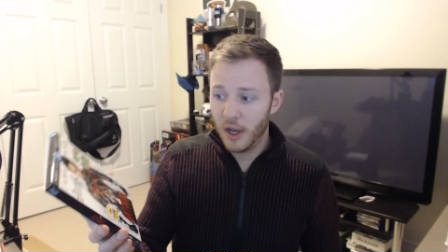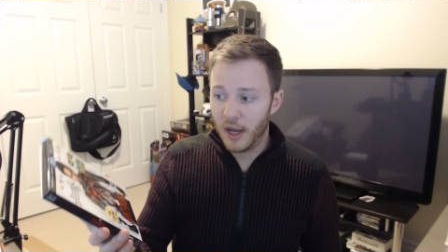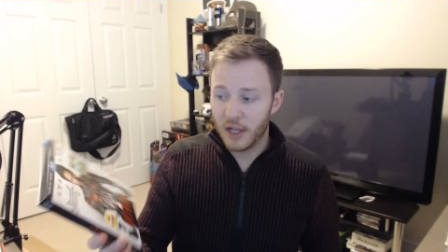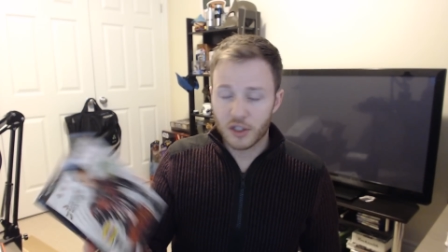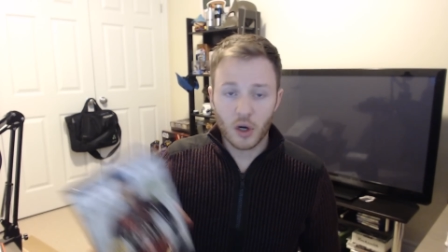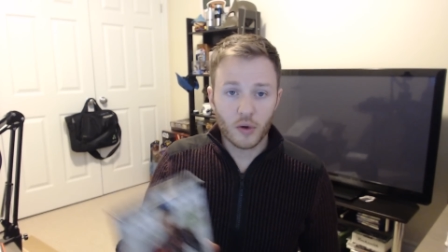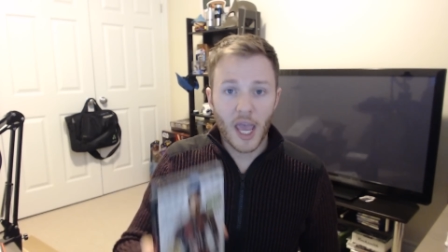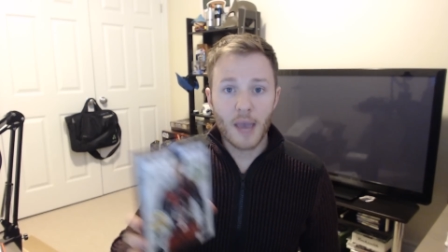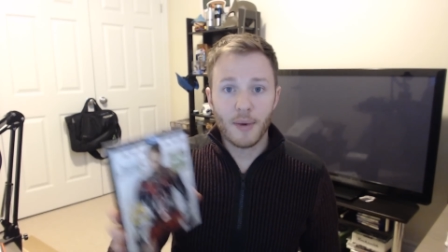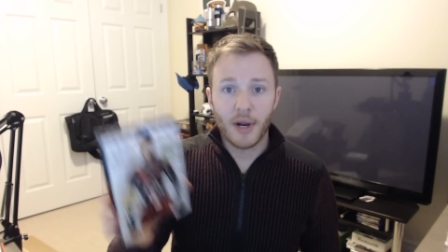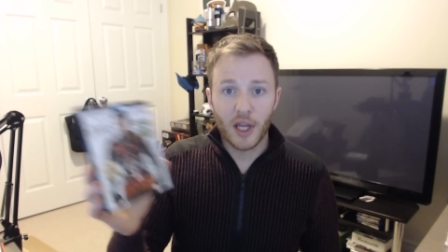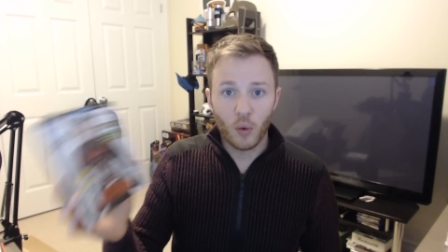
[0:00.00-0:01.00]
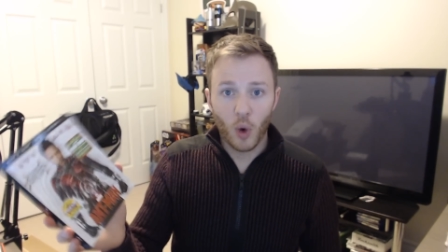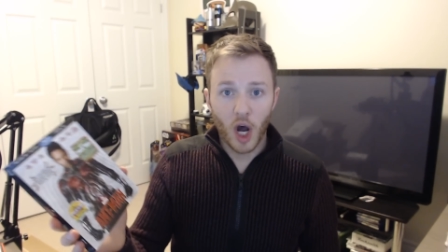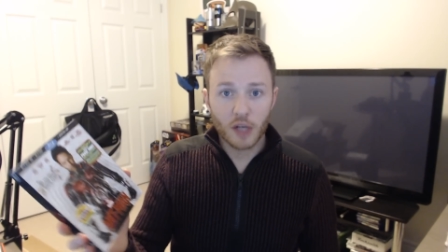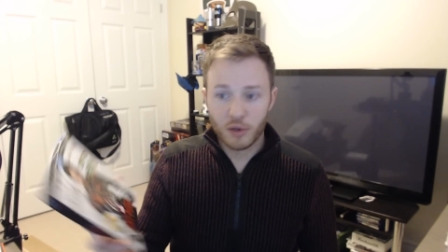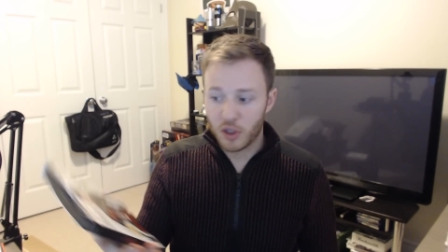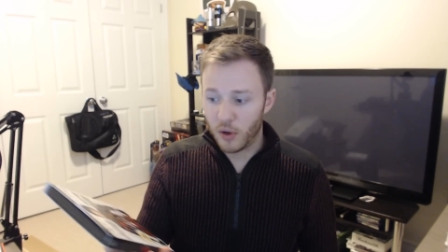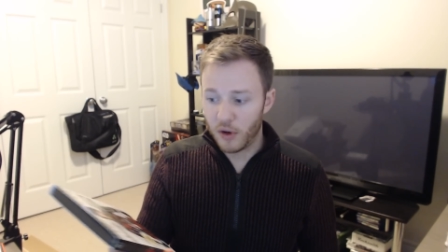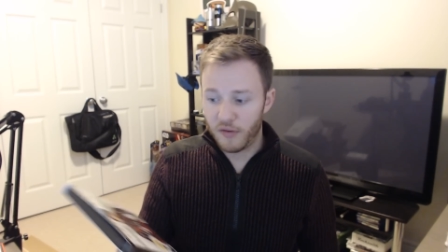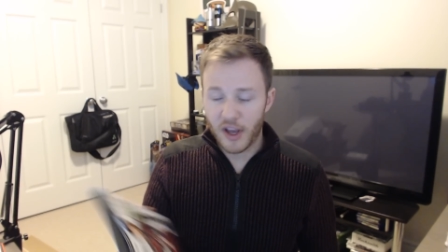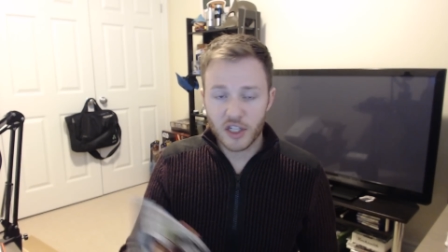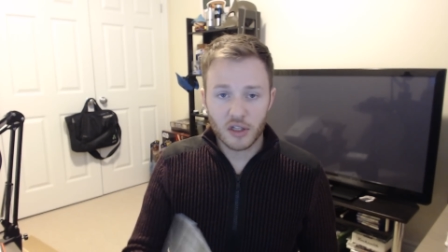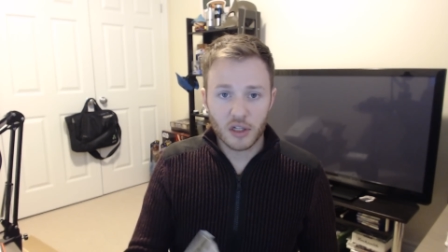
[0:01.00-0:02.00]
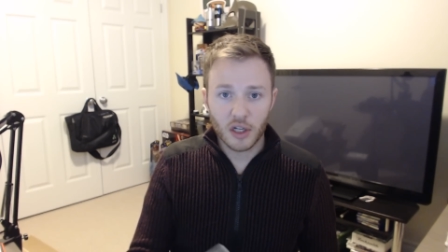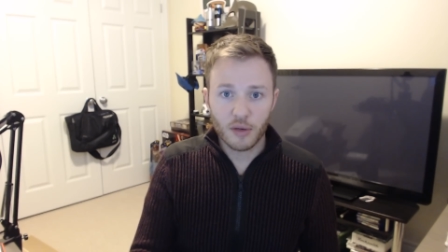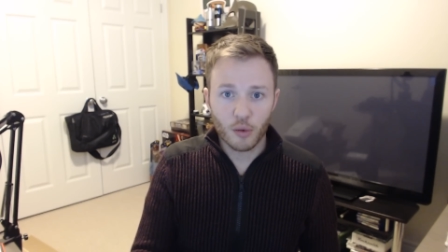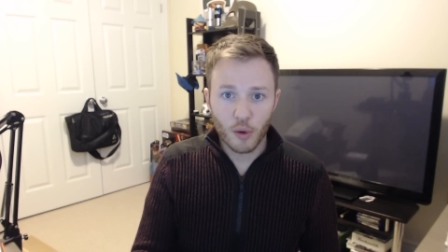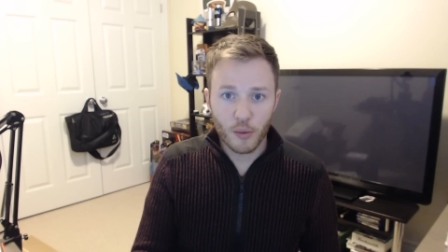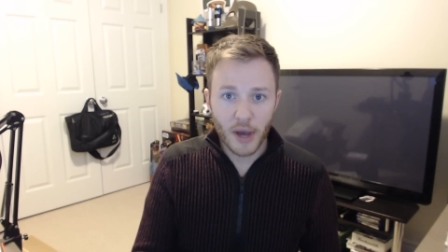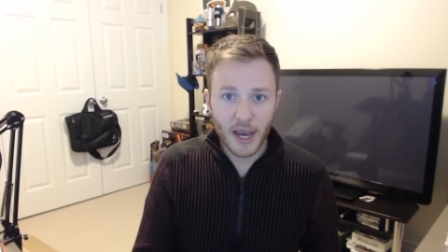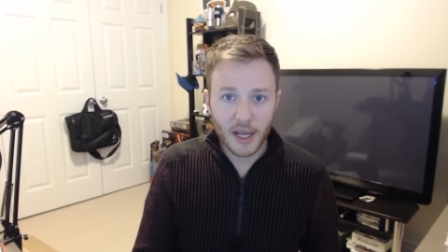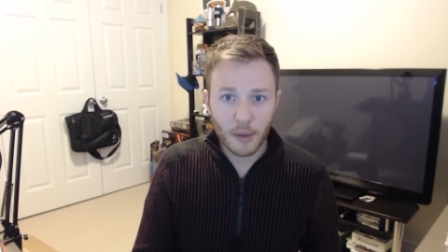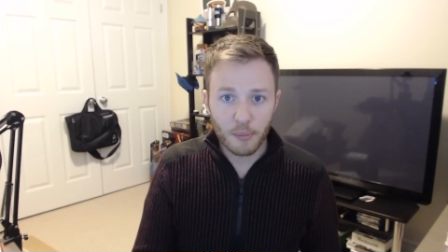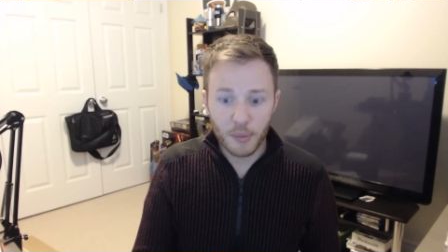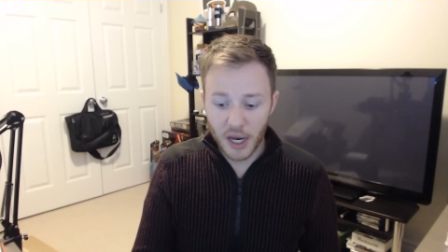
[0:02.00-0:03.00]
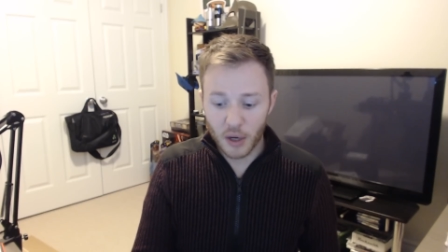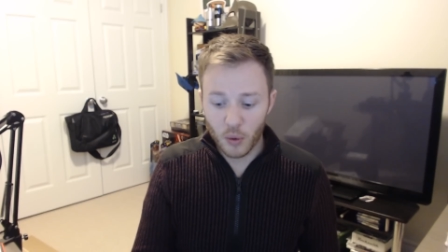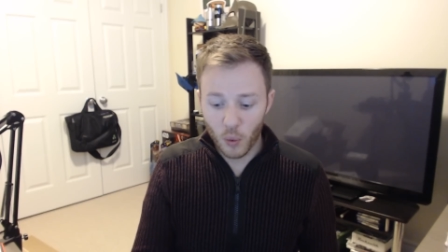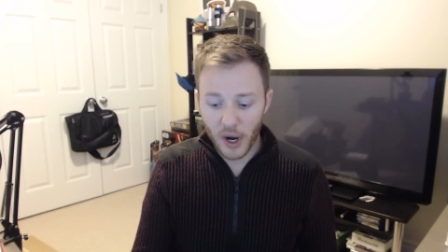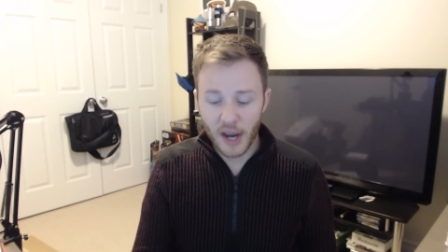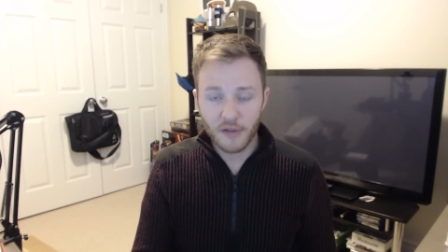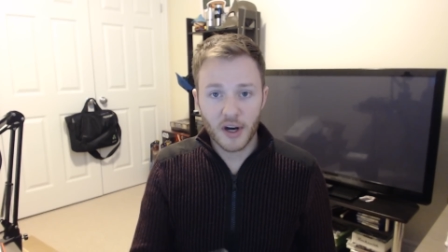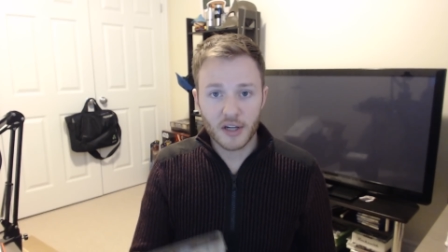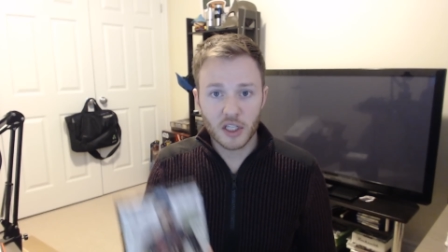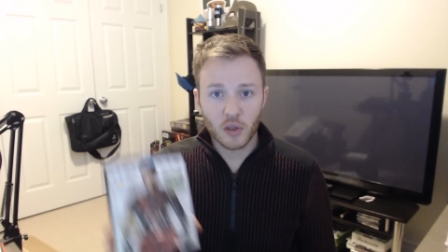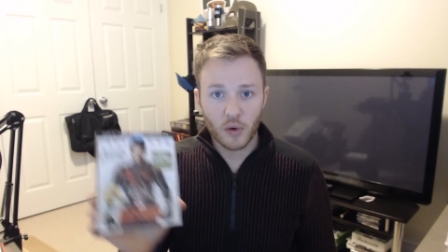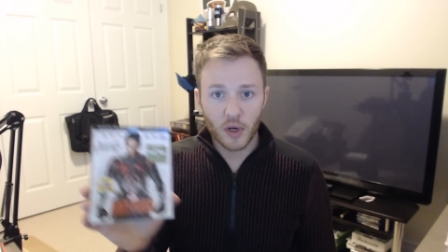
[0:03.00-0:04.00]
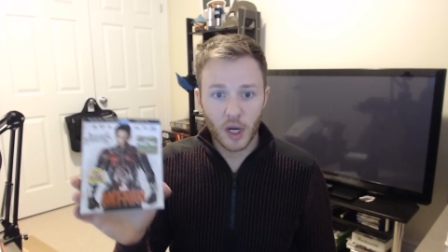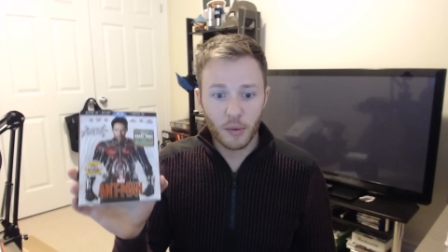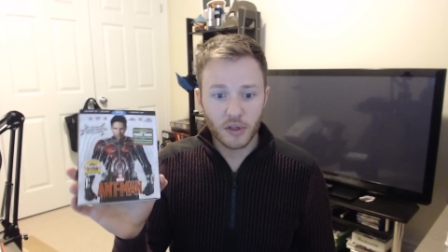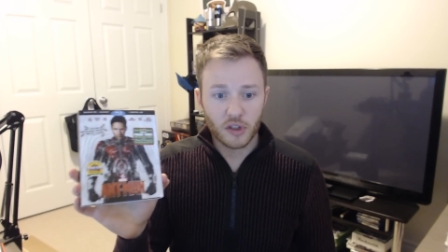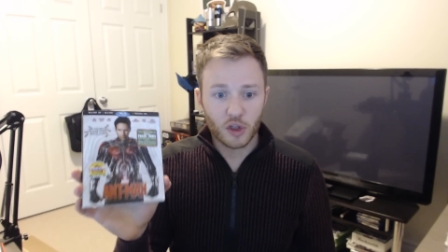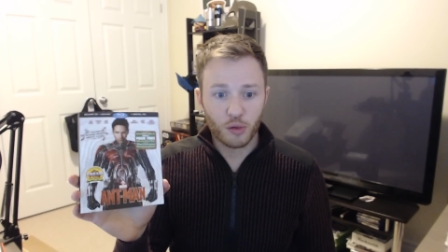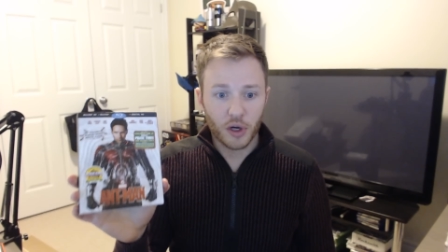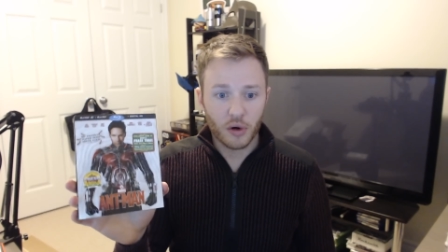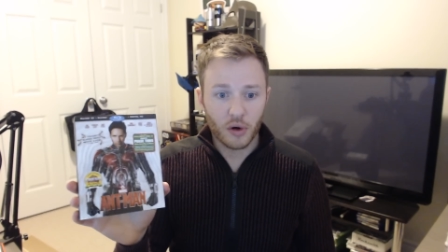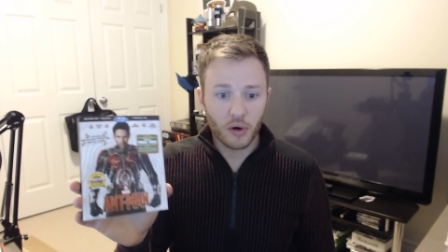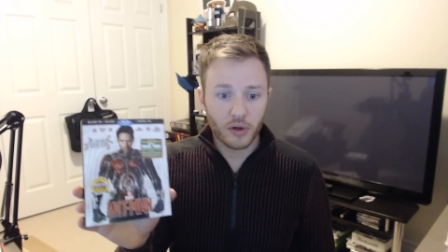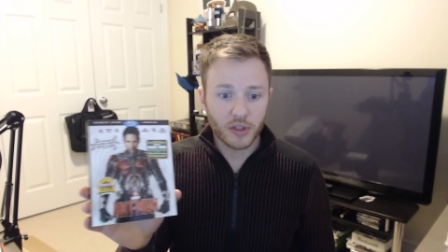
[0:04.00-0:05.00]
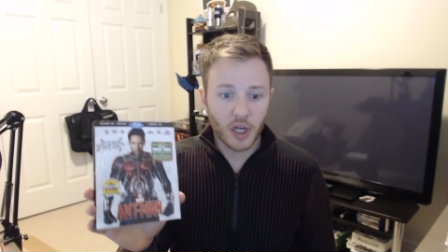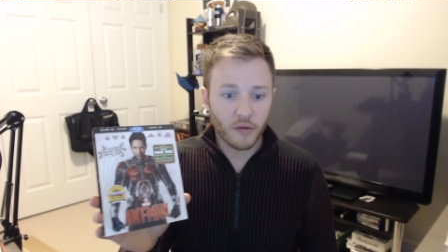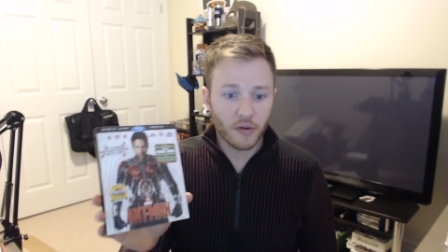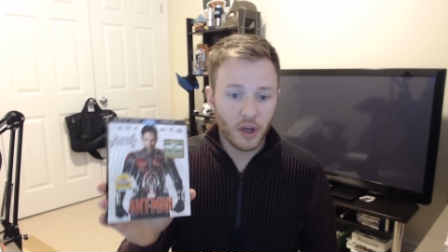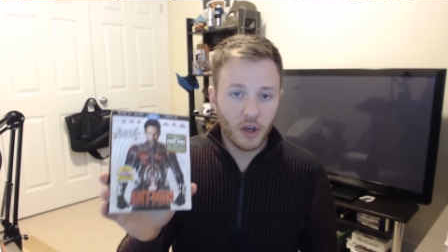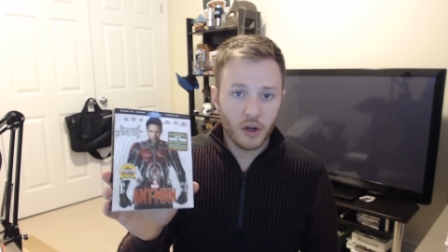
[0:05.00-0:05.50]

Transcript: and it's called Ant Man and the Wasp, so Evangeline Lilly will be back in a big way, finally suiting up as a superhero herself.